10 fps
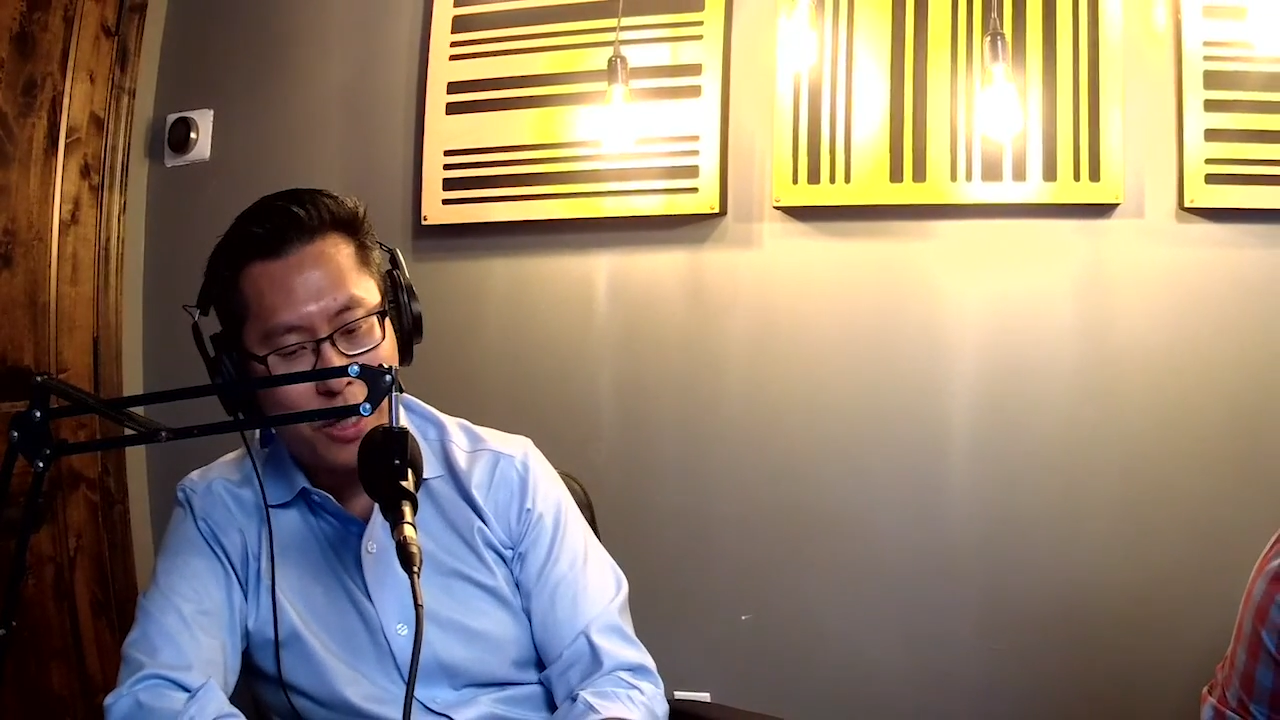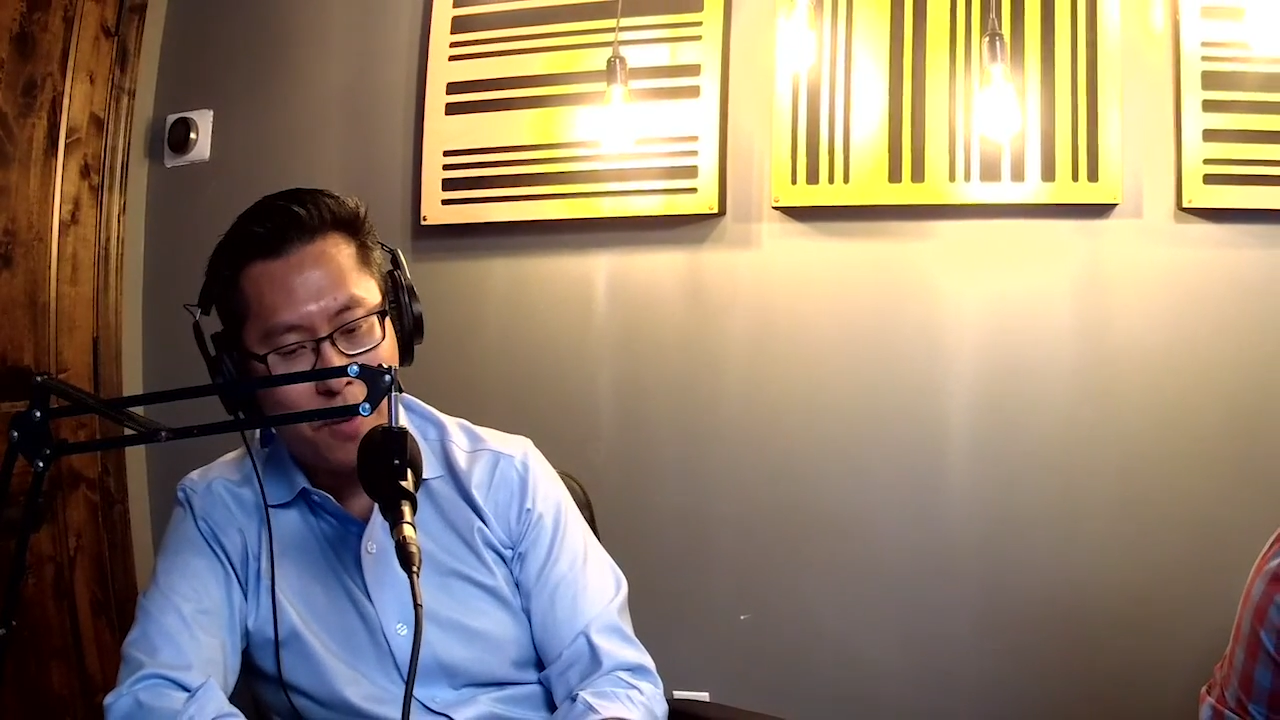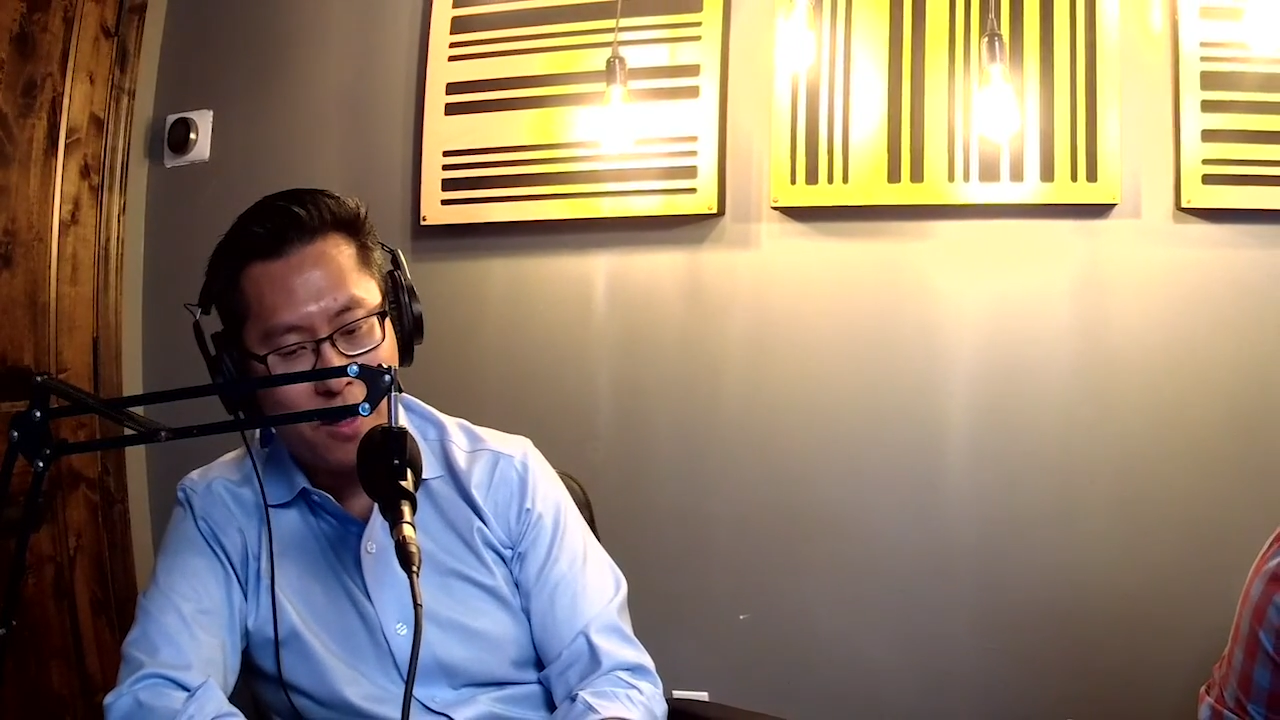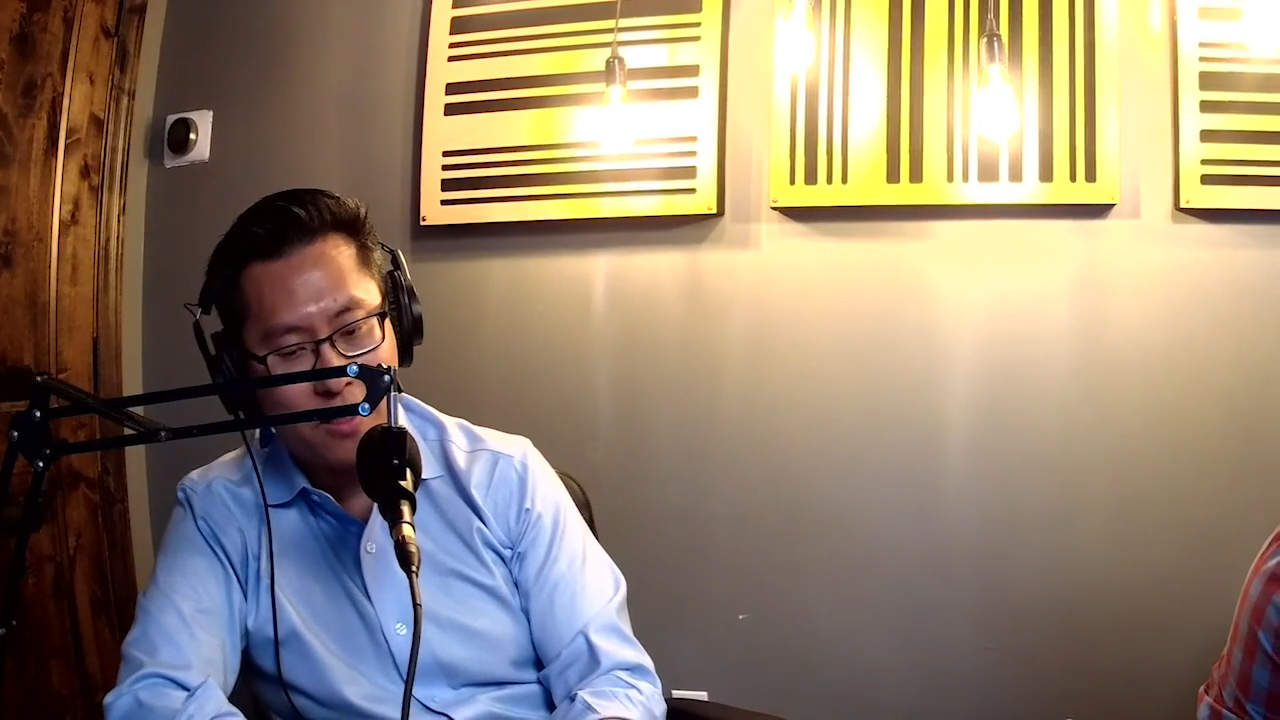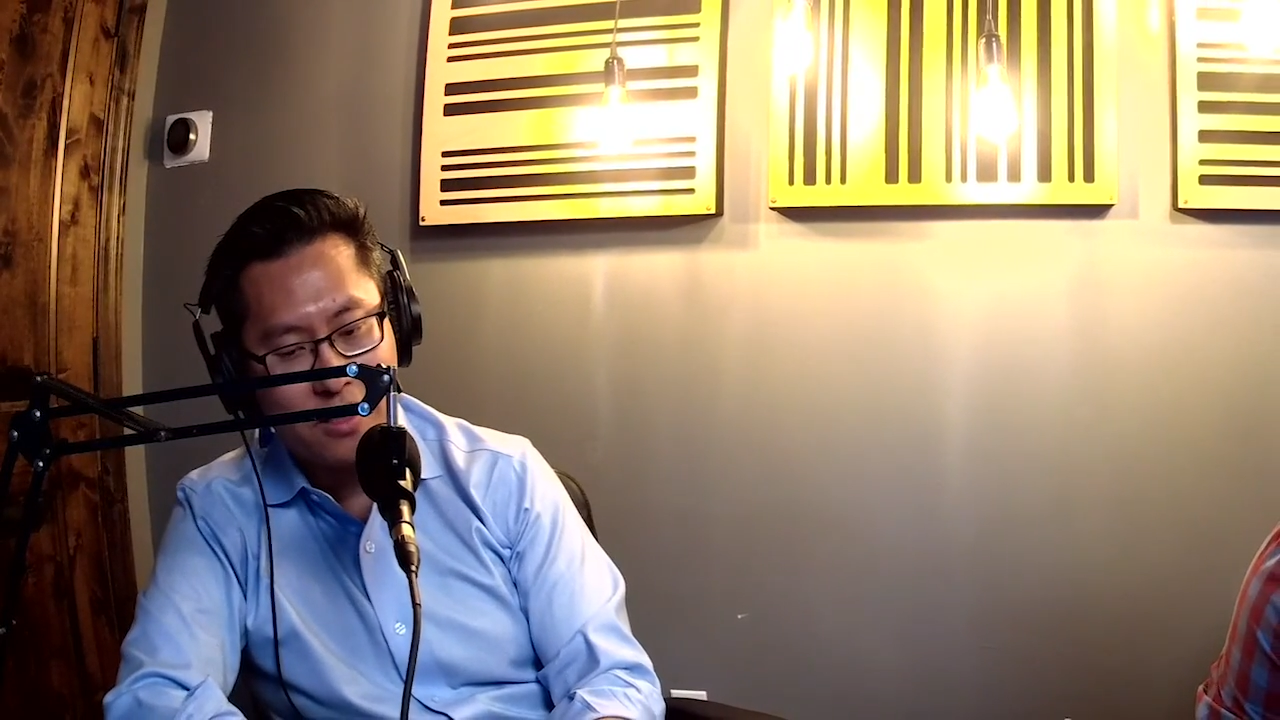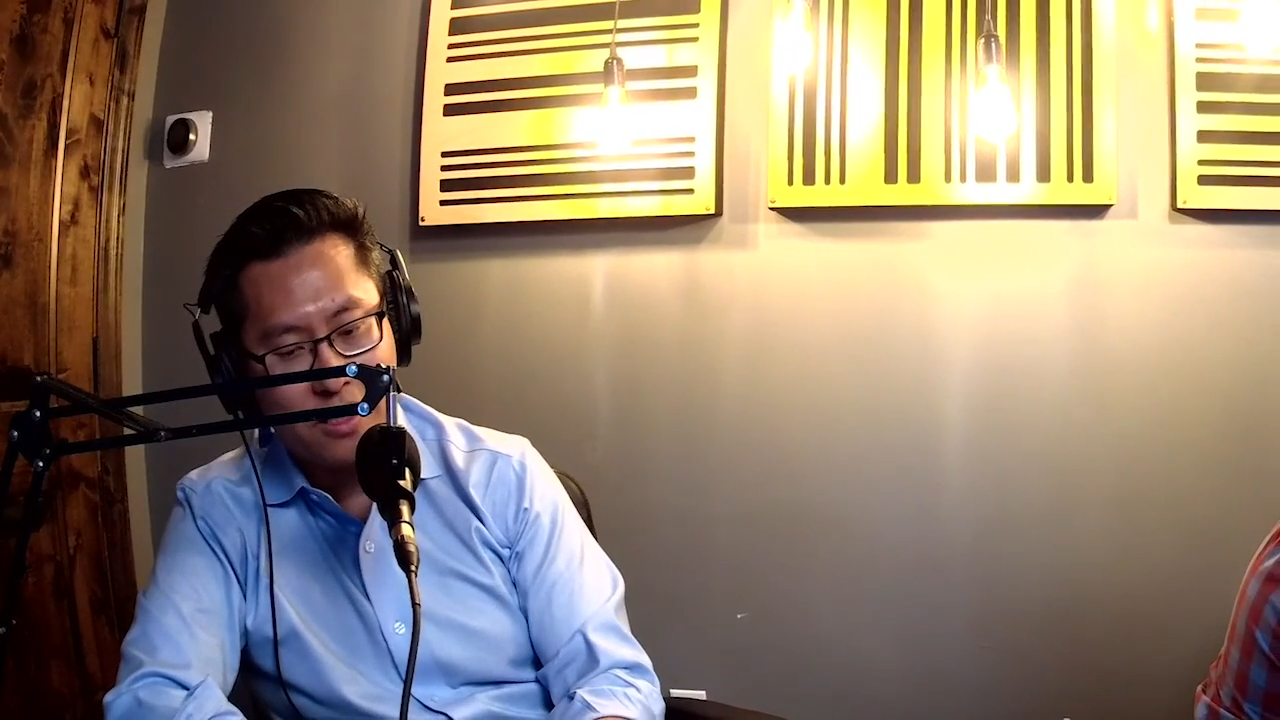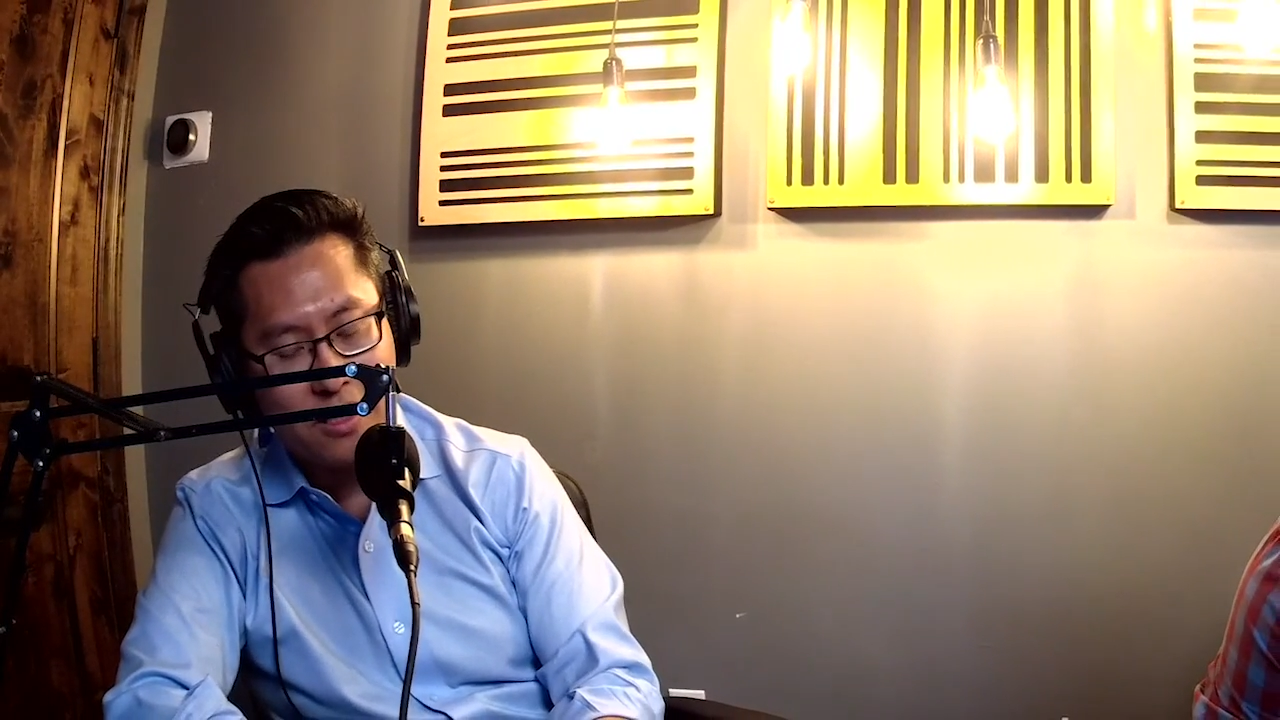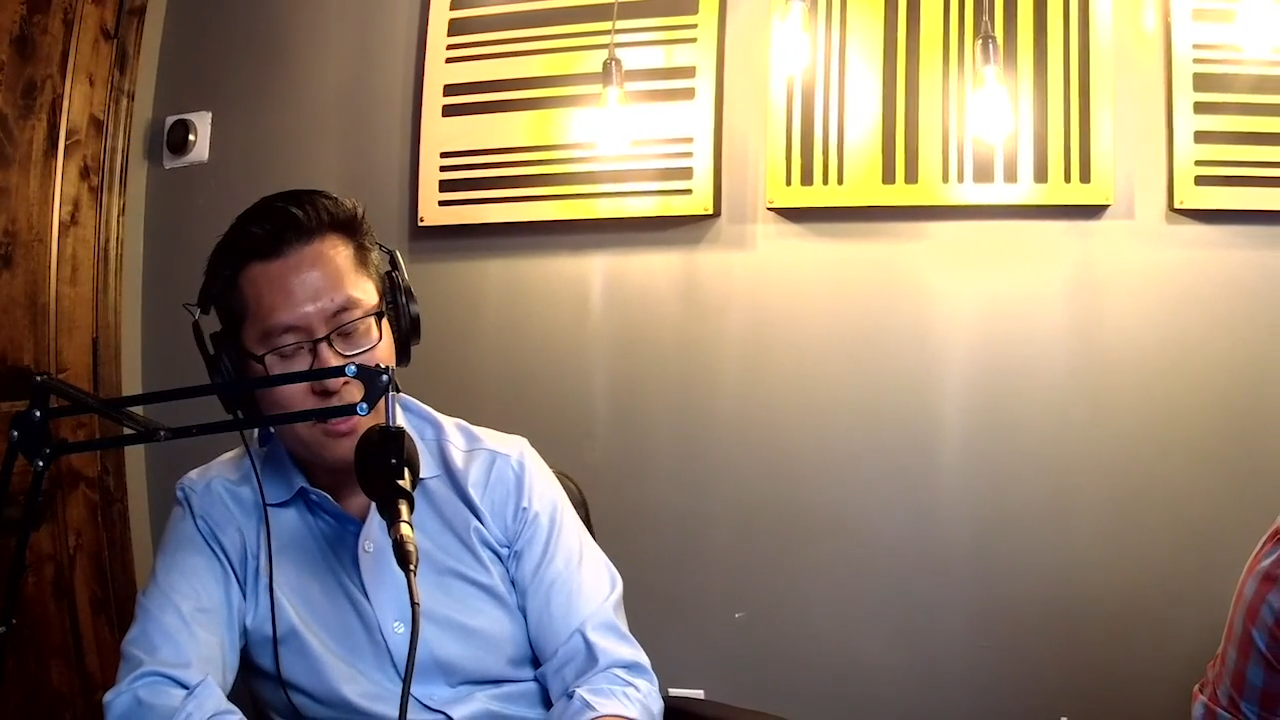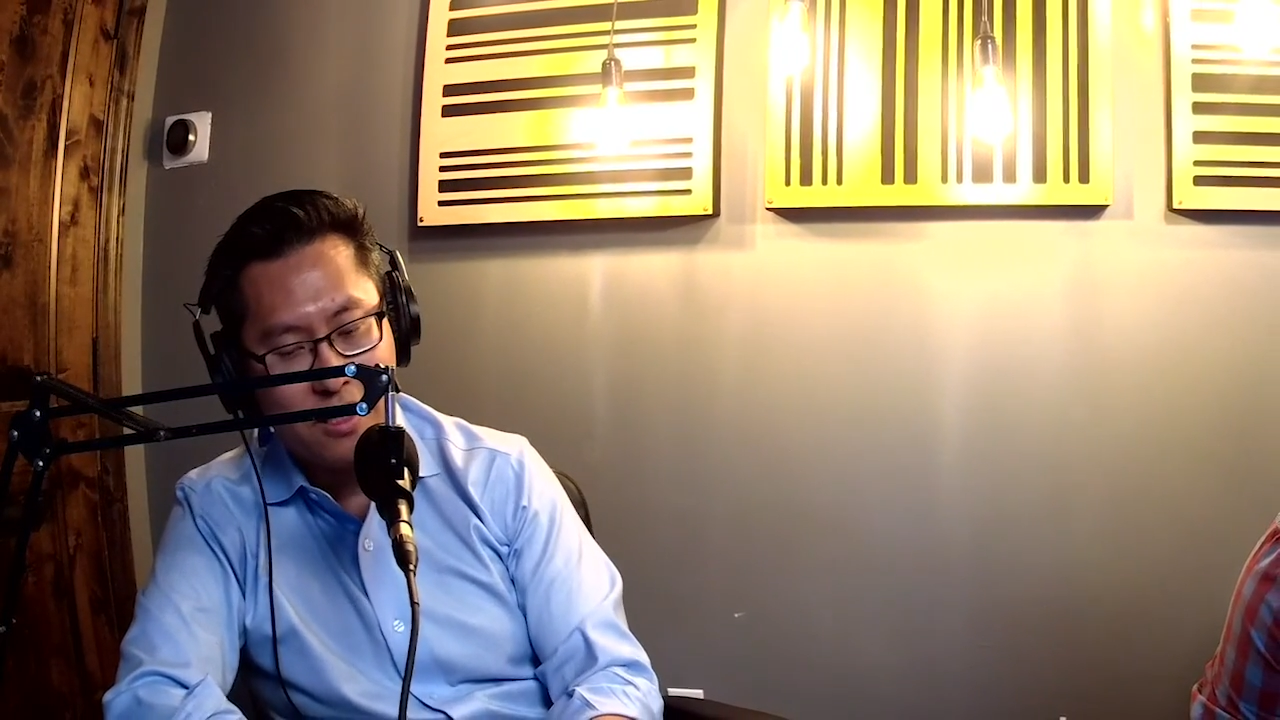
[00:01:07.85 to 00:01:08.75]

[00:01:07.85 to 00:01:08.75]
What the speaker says: policy.